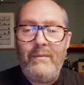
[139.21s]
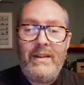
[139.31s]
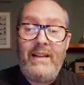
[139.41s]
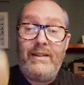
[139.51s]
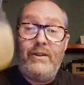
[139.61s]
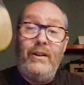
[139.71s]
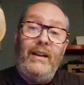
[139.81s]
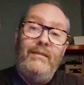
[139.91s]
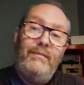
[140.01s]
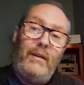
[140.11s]
But there's the
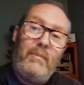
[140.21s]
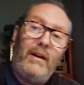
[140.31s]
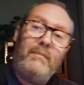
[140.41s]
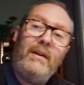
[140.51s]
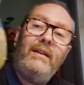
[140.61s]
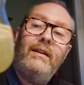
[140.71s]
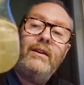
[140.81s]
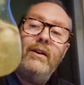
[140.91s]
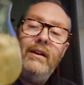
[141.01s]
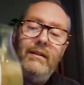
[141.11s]
colour, please pardon me.
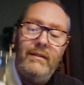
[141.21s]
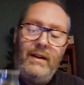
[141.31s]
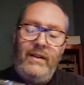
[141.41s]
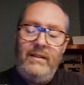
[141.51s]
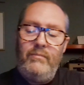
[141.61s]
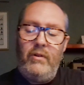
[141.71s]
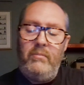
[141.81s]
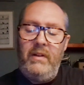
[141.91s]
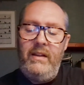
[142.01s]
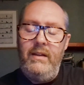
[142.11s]
Colour, there it is,
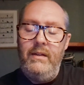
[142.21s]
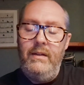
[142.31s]
properly.